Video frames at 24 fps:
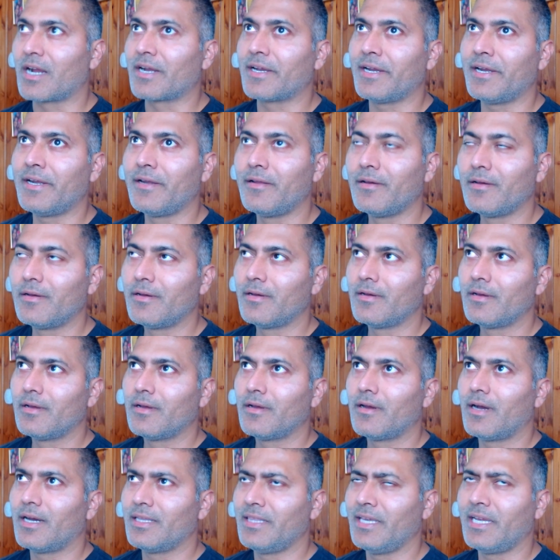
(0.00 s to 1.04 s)
started.
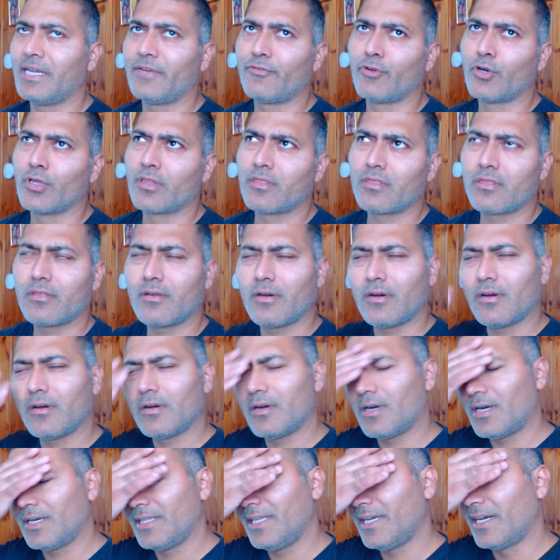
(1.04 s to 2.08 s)
I think
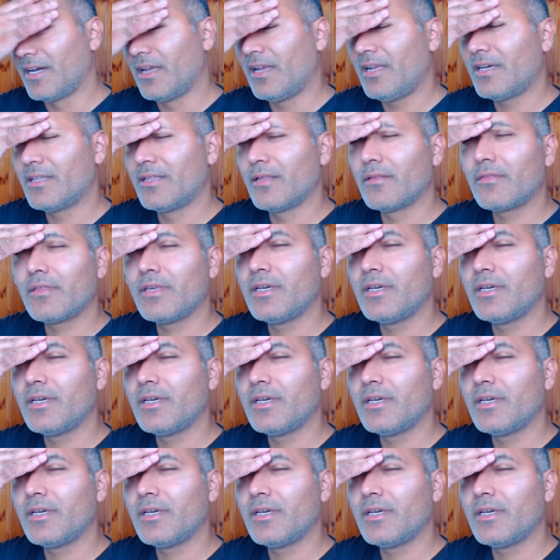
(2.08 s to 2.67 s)
earlier